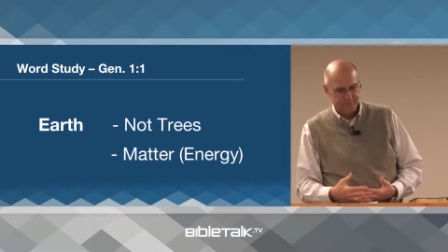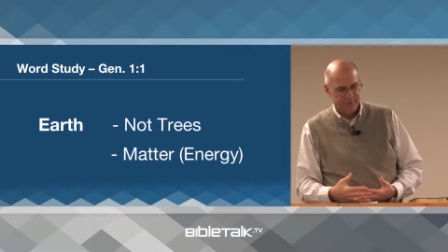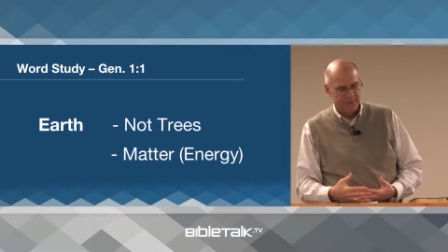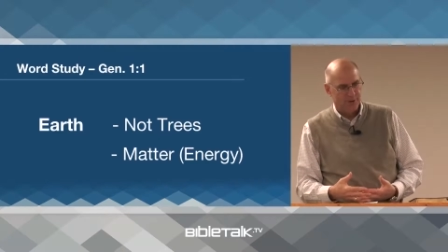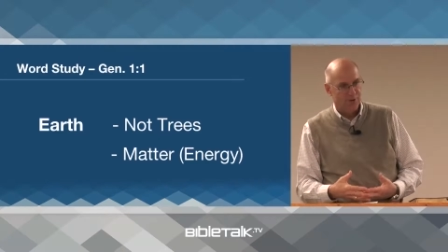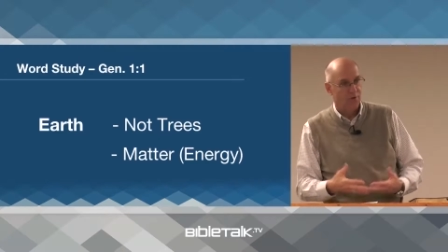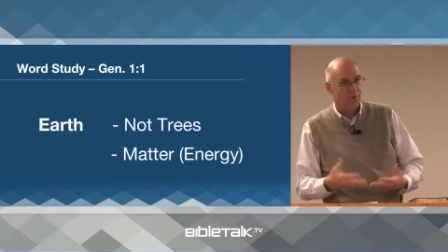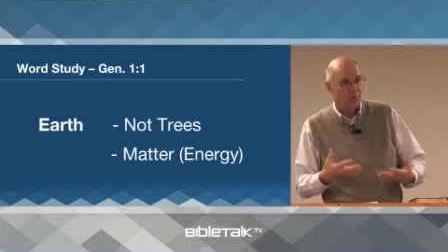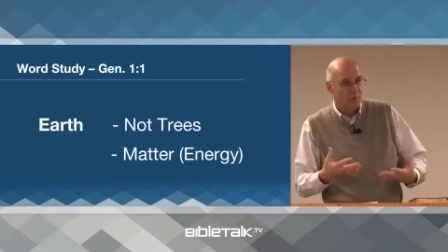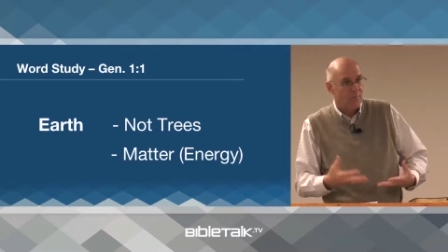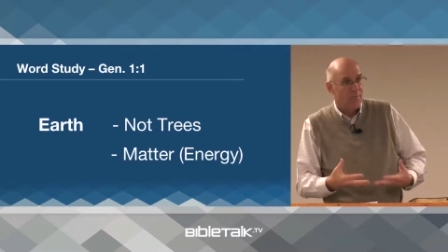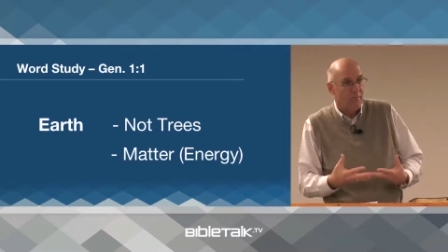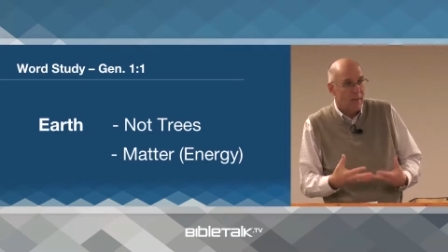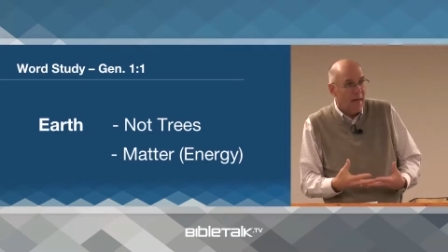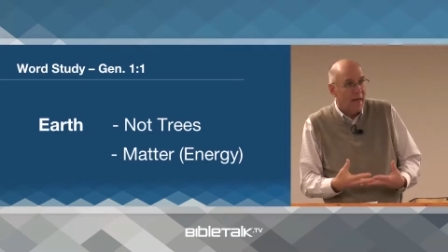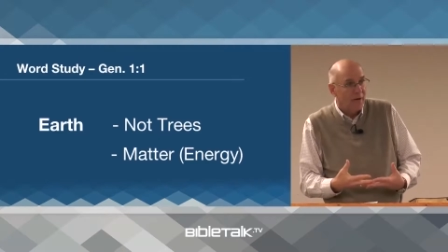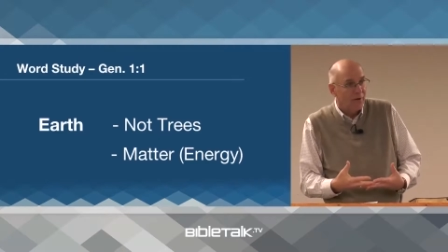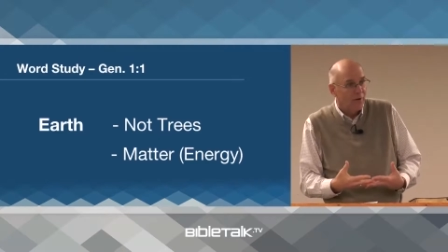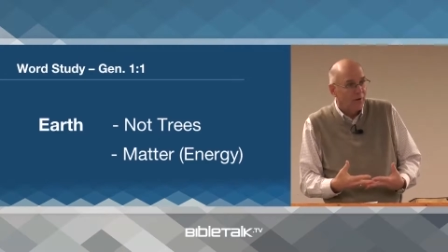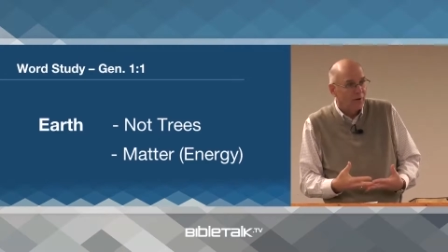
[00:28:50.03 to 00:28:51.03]
The
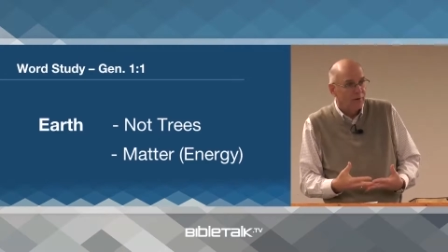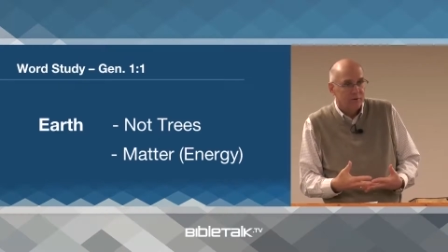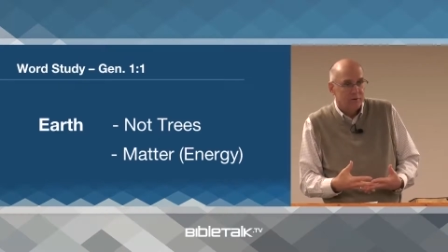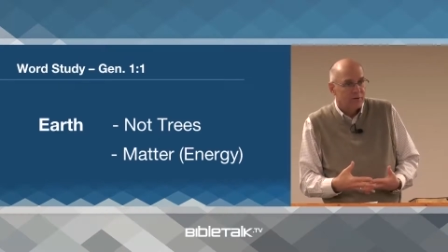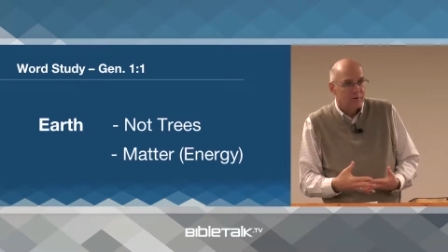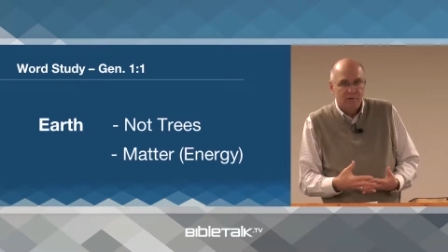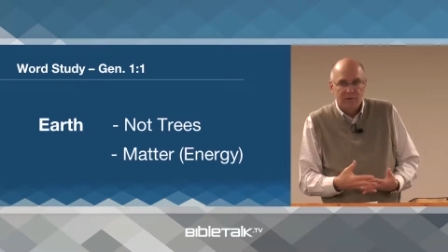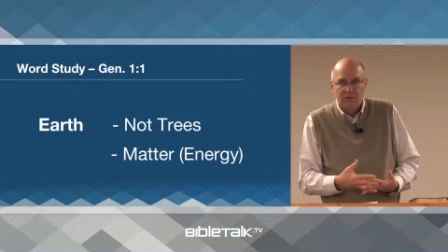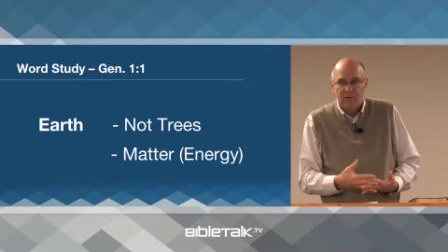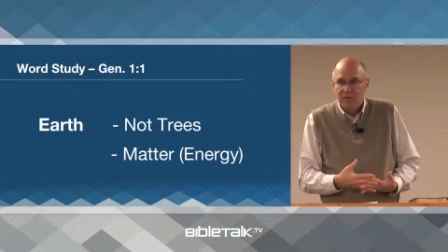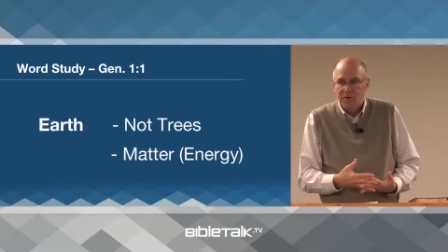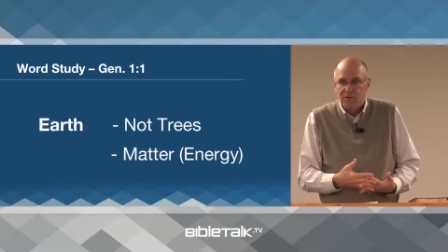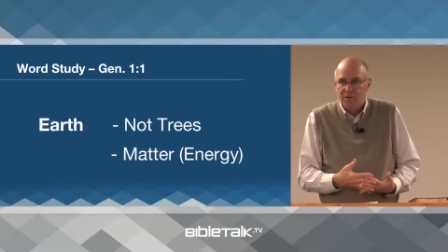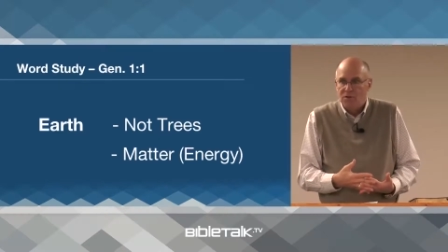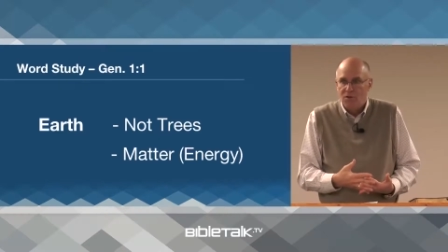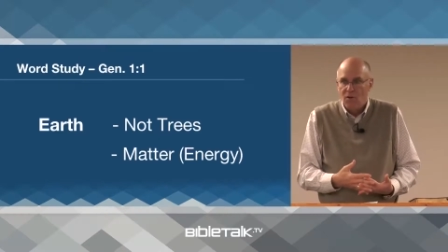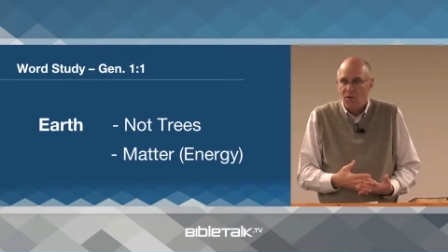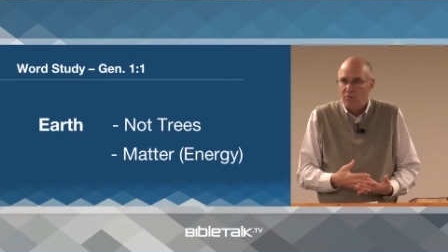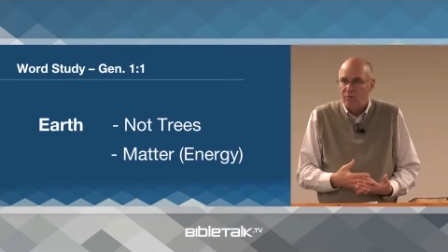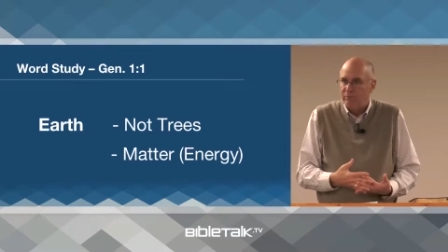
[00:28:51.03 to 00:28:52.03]
matter, there's
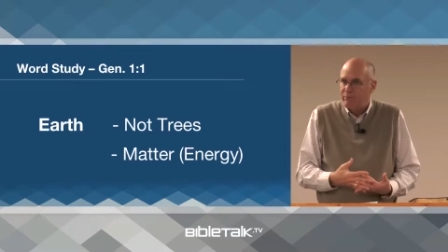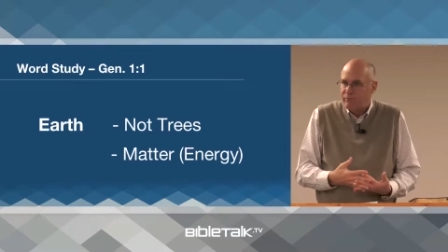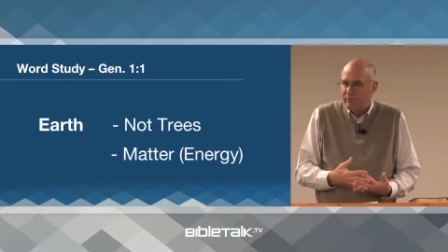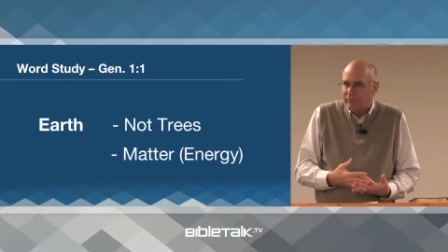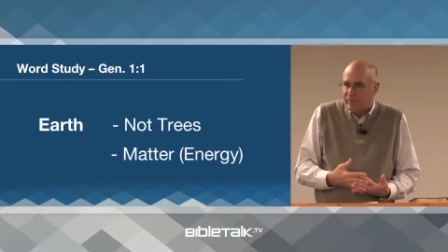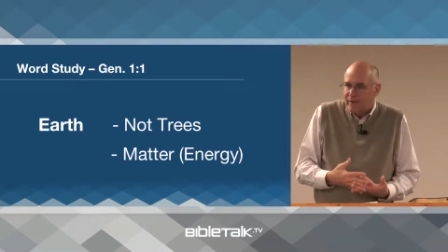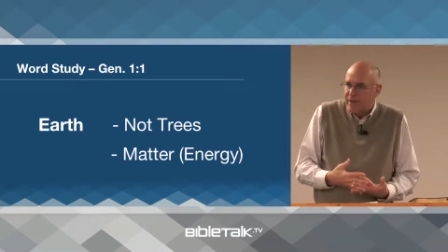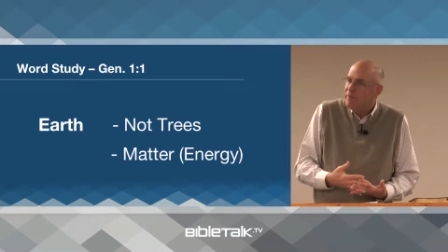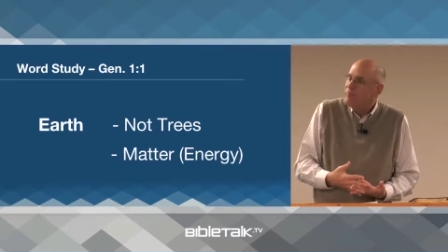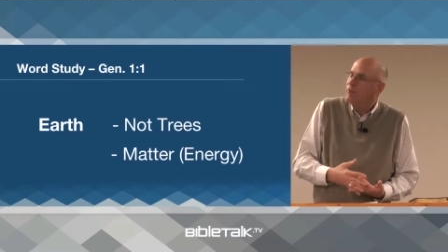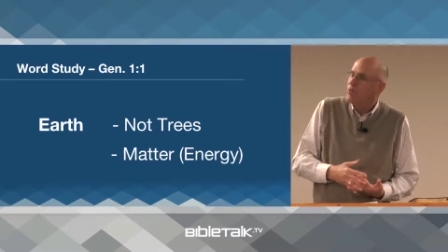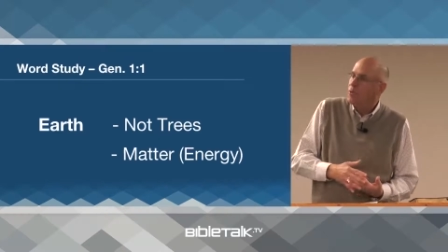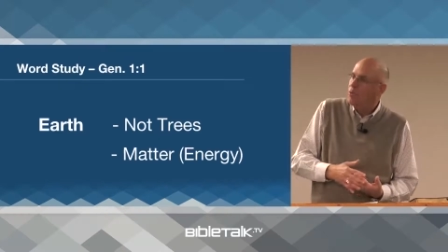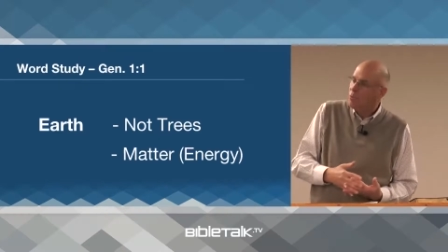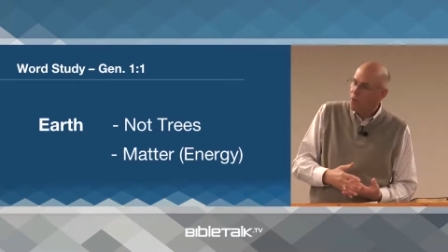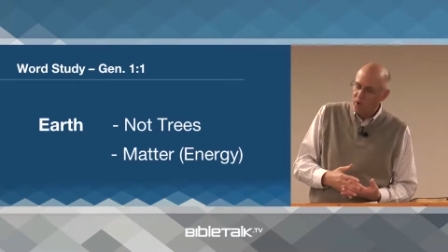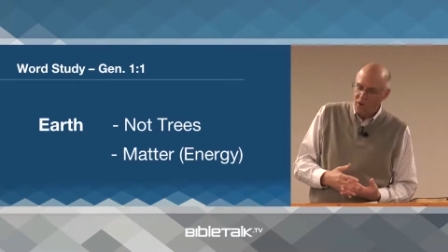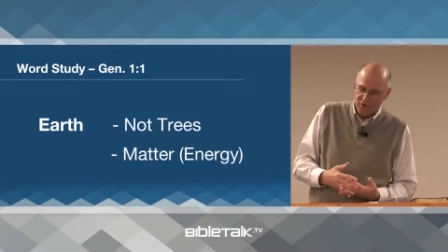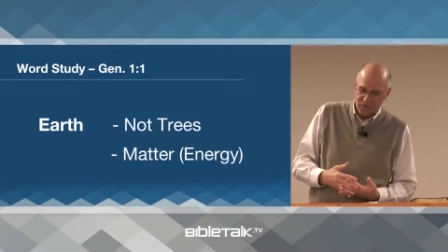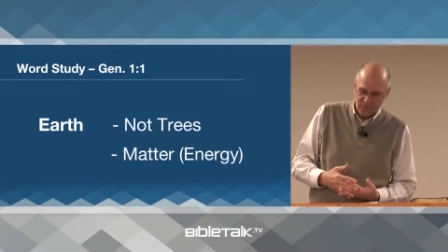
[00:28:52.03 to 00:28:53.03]
no Hebrew
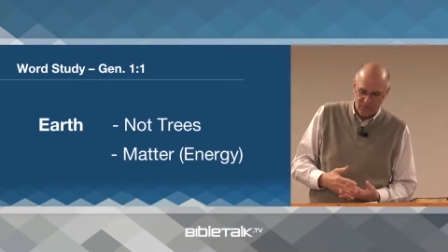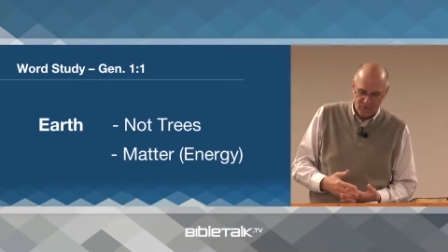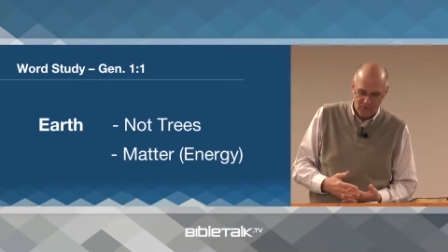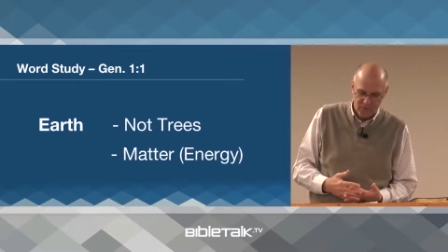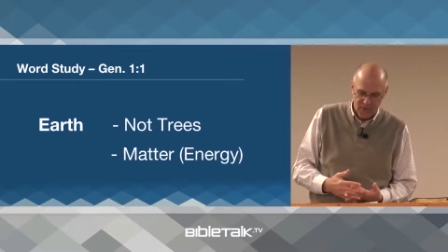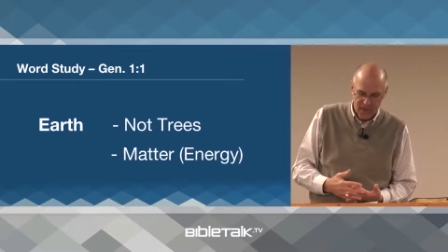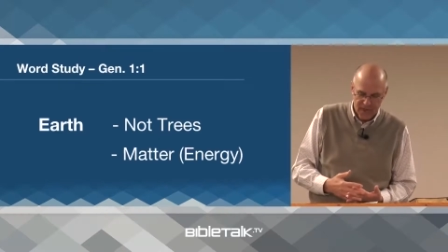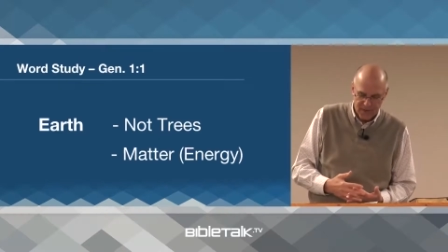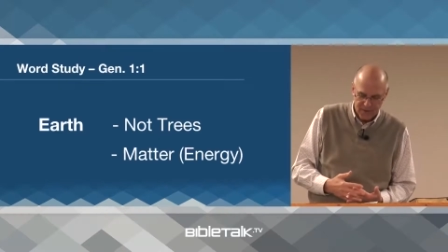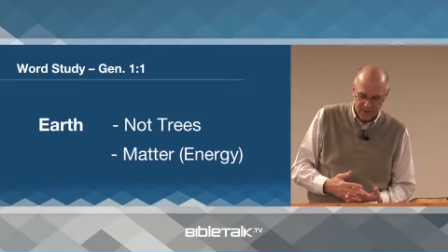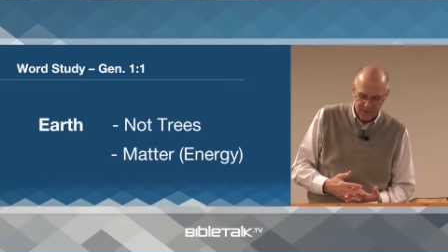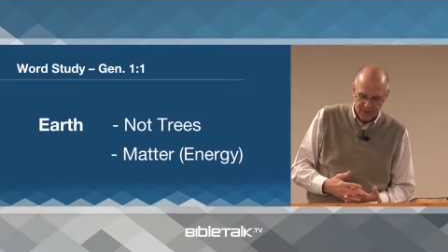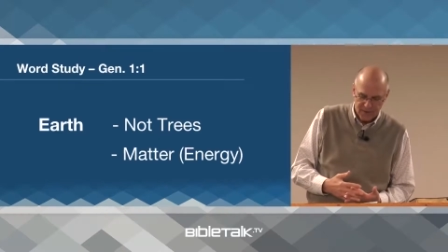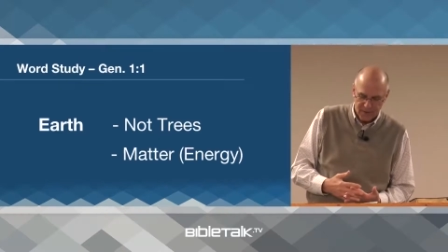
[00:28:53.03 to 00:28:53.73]
word for that.